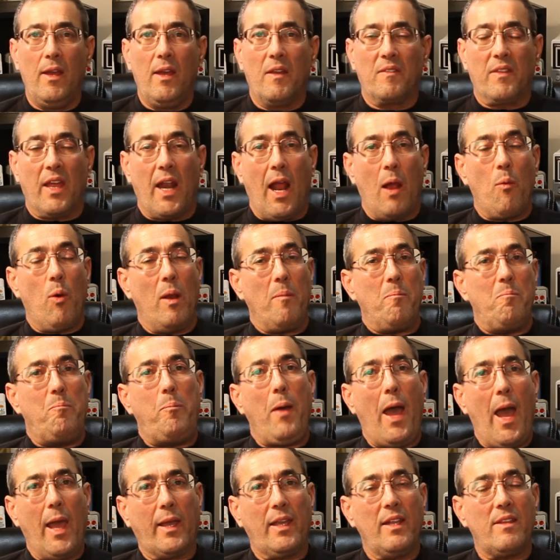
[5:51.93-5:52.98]
Then I went
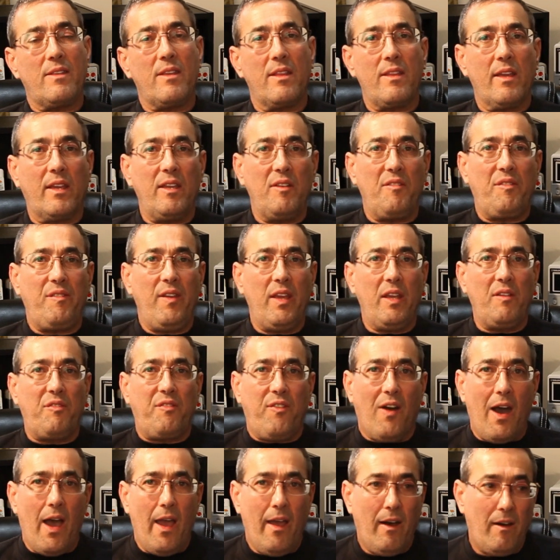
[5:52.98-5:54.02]
back into the config
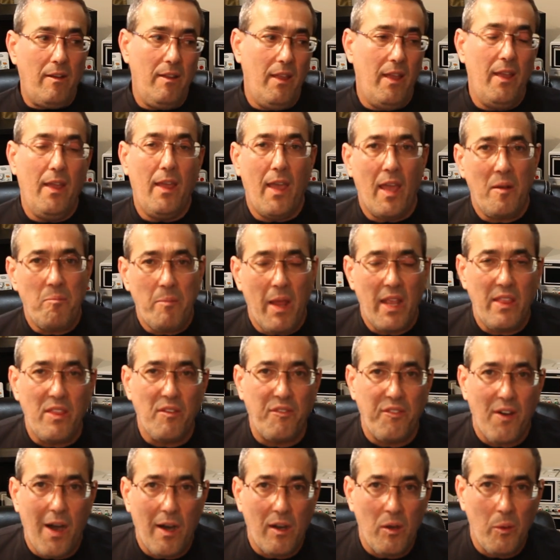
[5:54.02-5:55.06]
file and made the
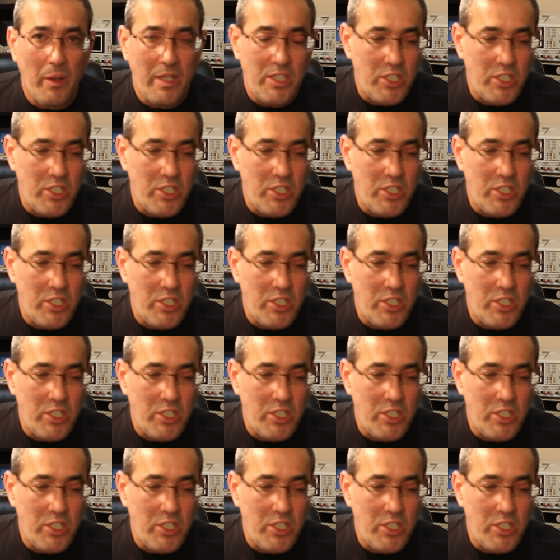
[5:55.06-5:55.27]
following